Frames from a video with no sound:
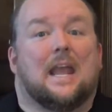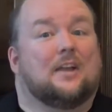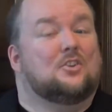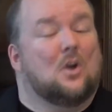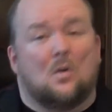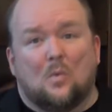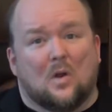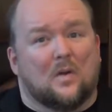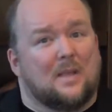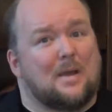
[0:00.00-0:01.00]
And don't
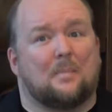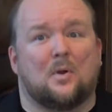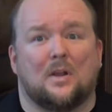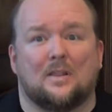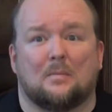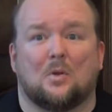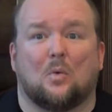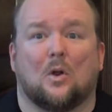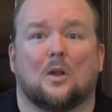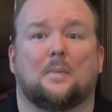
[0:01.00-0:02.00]
worry about putting them to
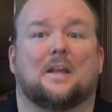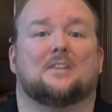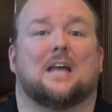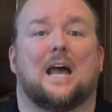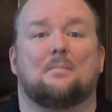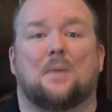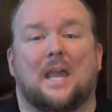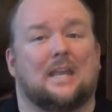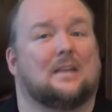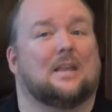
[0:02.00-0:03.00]
work because I'm
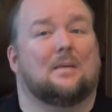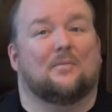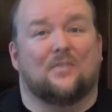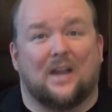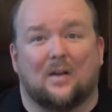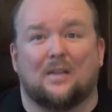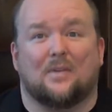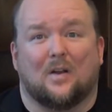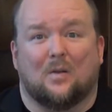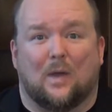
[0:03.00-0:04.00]
paying them very,
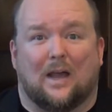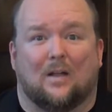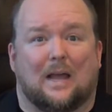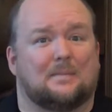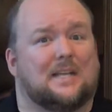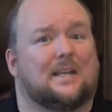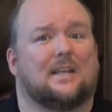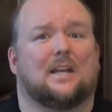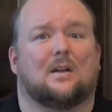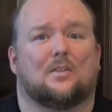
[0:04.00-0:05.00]
very well. I'm
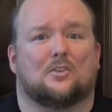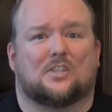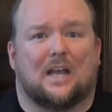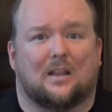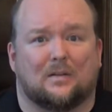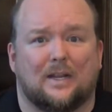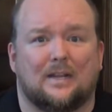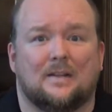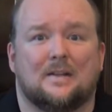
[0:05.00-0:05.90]
taking care of their salary.